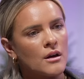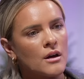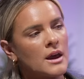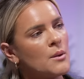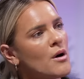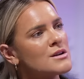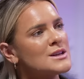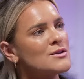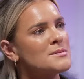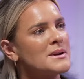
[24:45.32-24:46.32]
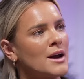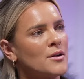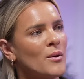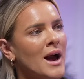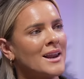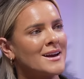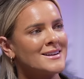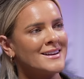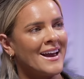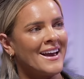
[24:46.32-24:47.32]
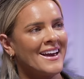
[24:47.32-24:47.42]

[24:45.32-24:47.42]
He was. He looked a bit like Noel Gallagher, didn't he?